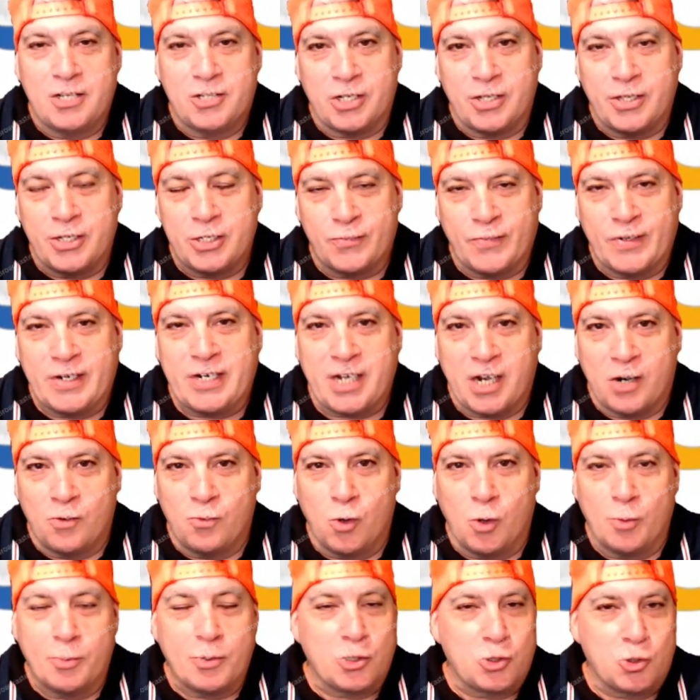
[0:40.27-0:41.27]
So in this
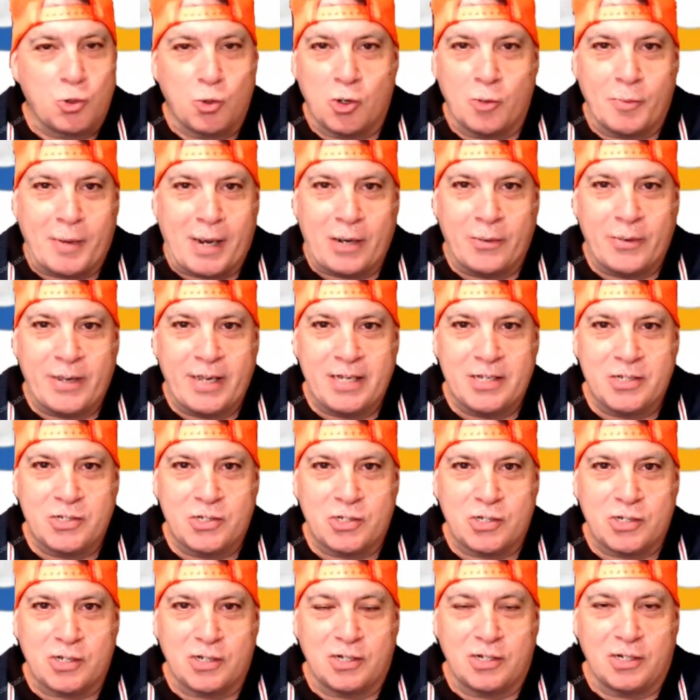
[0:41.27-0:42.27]
video, what I'm going to talk about
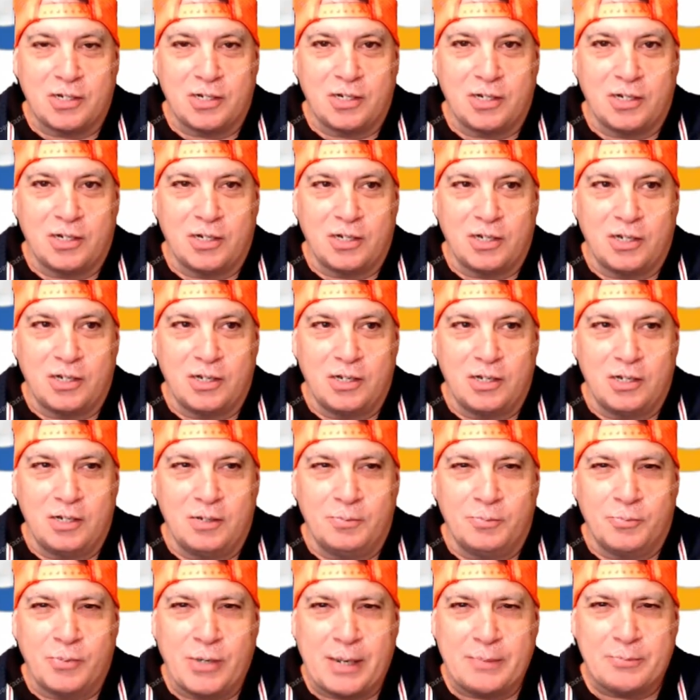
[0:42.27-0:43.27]
is
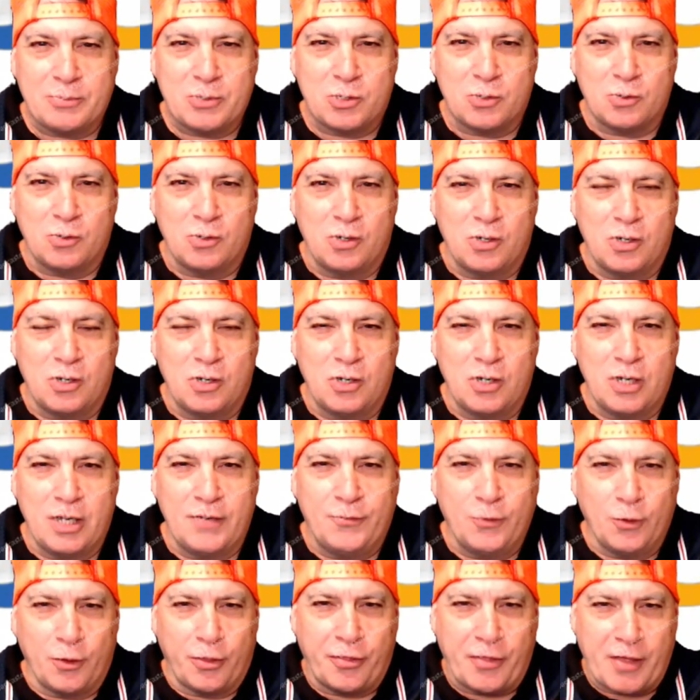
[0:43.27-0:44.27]
perhaps
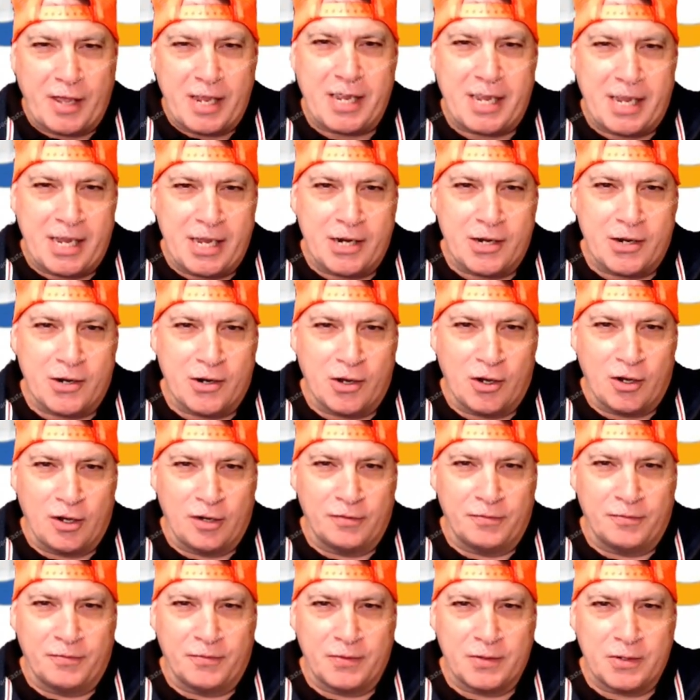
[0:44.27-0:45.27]
if you're thinking
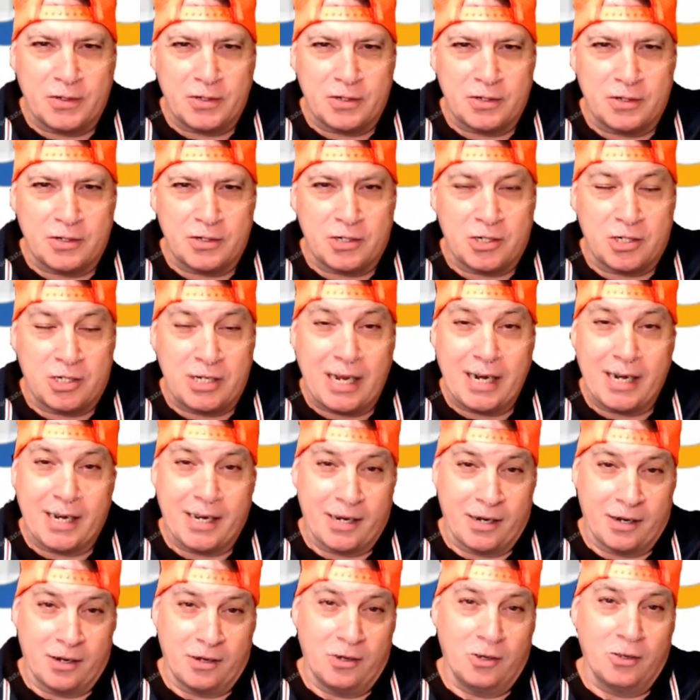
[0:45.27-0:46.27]
of
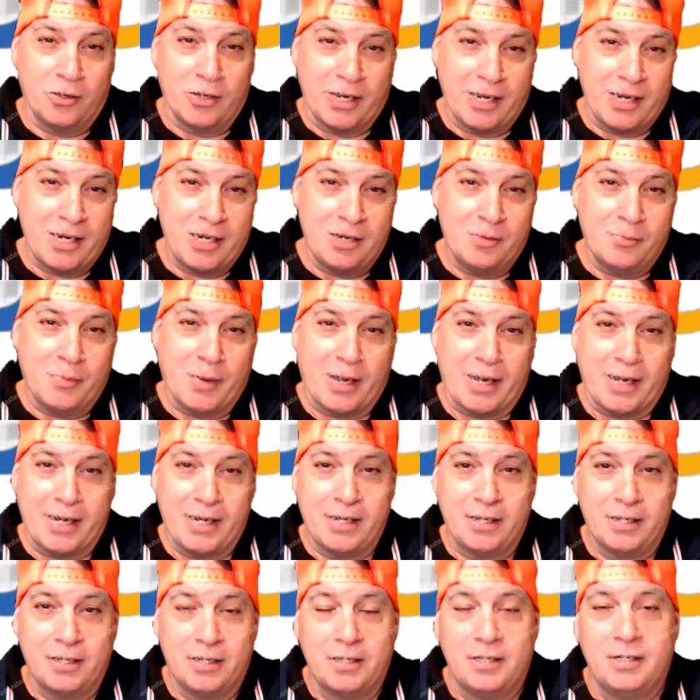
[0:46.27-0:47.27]
selling on
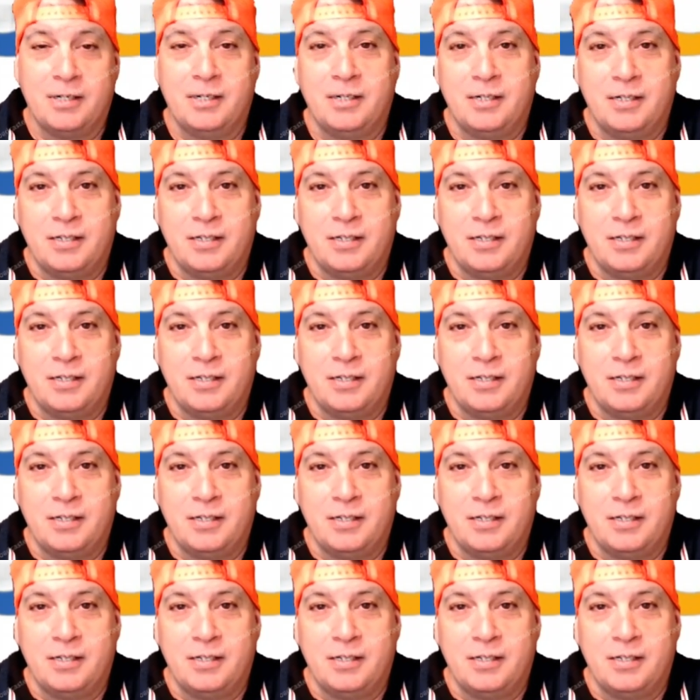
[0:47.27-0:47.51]
eBay,